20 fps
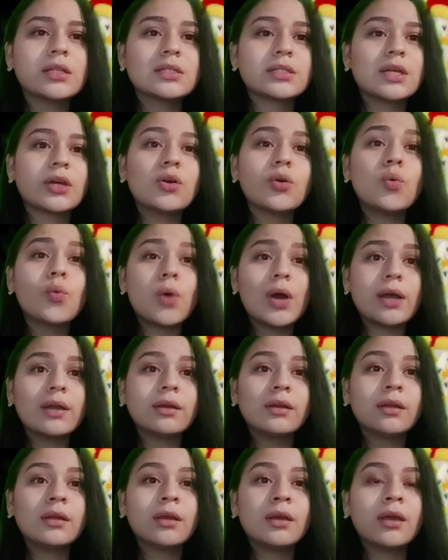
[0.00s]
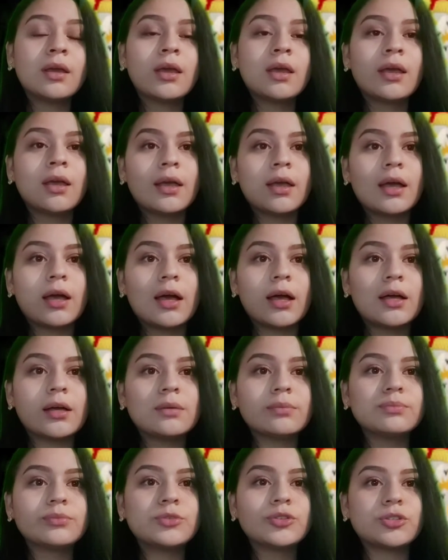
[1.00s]
Second one,
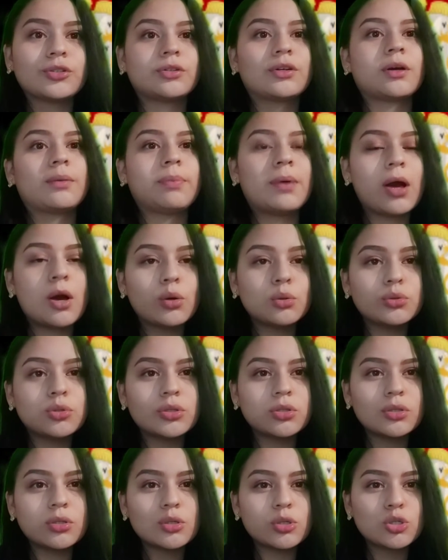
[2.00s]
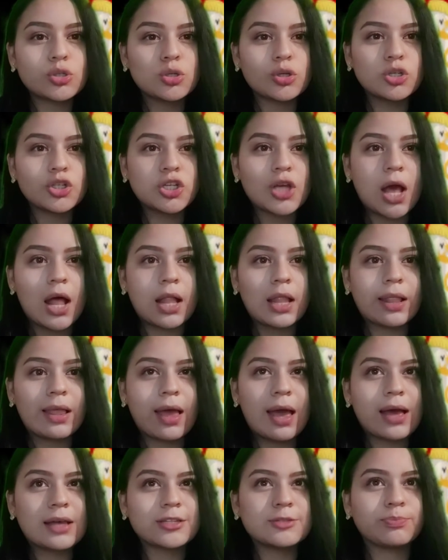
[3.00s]
talk about social
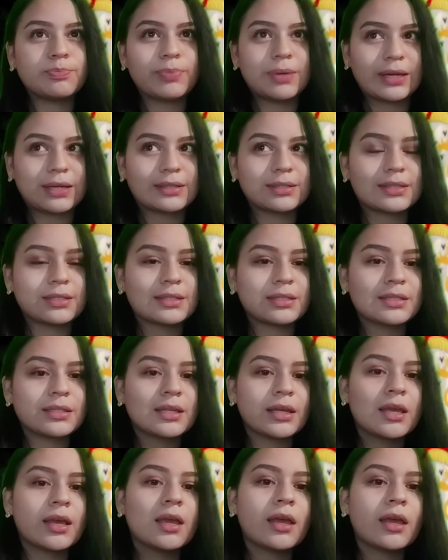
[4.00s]
aspects.